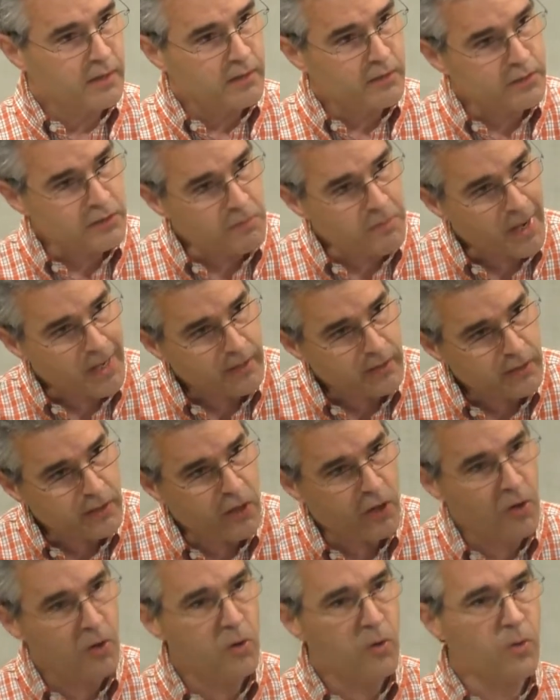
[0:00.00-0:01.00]
You may
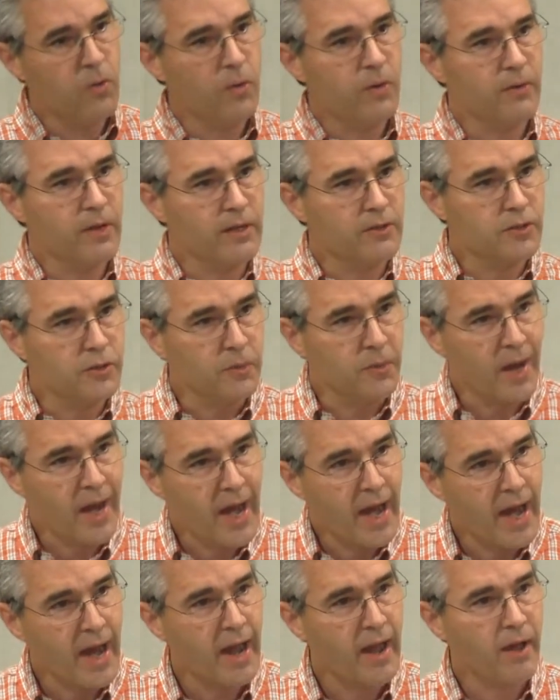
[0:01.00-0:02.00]
know that you
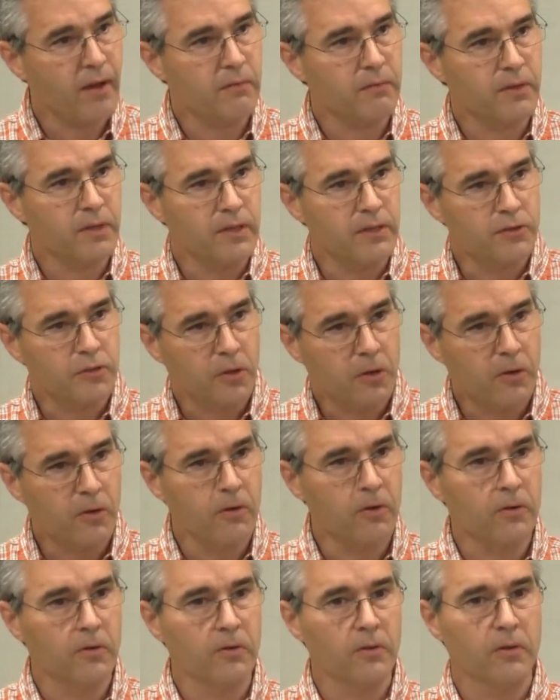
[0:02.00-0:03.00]
have
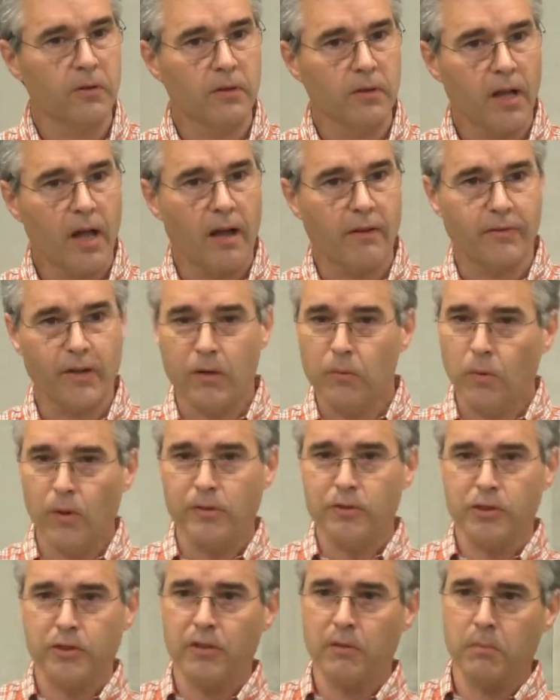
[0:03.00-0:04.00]
eternal life. He
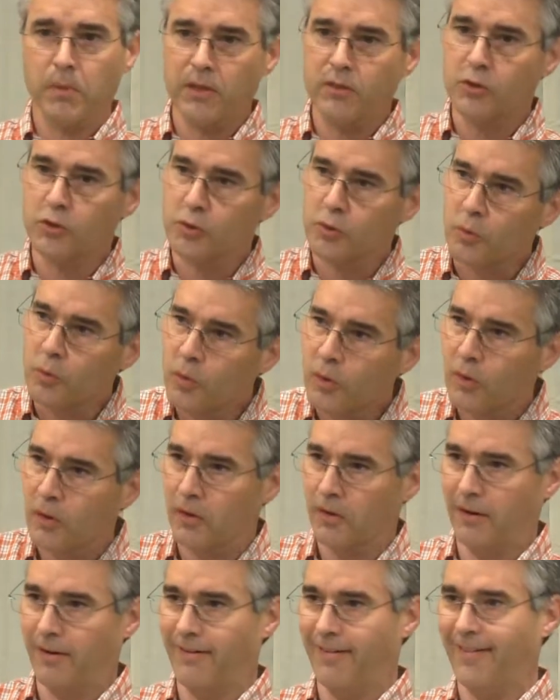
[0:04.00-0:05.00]
wants you to be
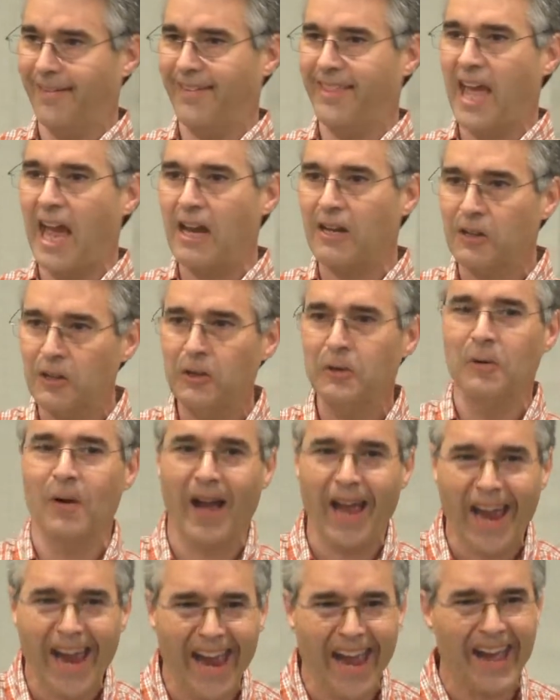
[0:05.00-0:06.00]
sure that you
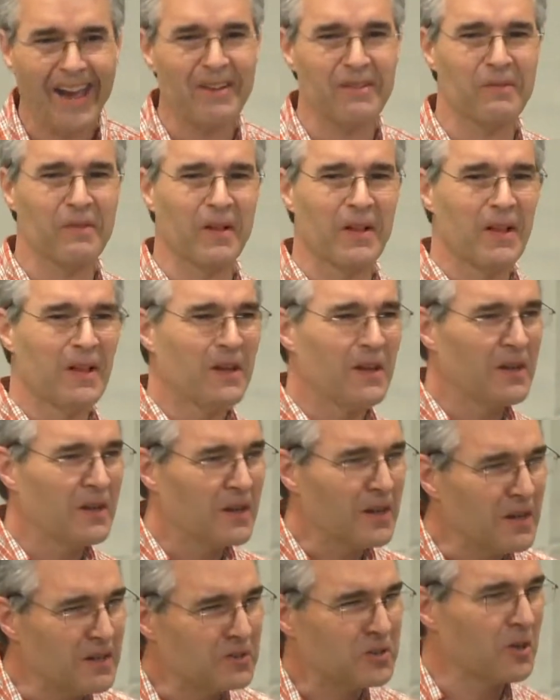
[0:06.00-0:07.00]
have
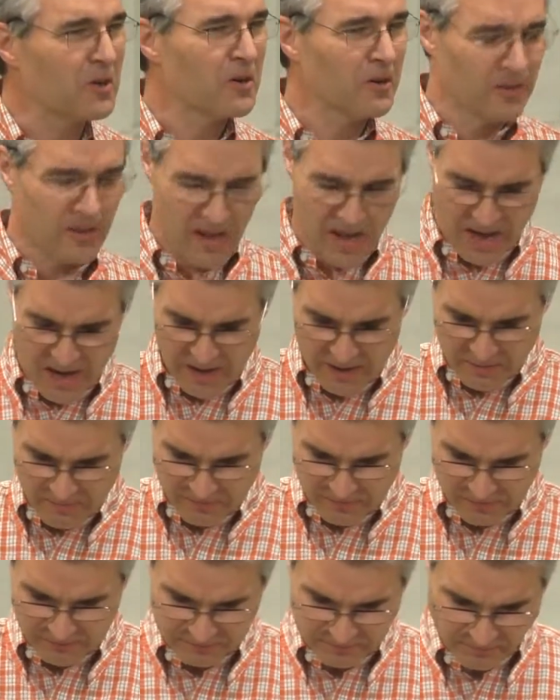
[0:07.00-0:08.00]
eternal
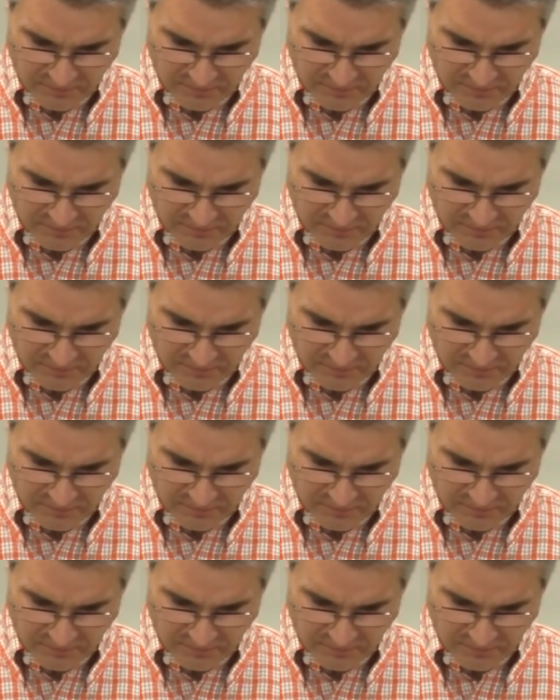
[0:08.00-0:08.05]
life.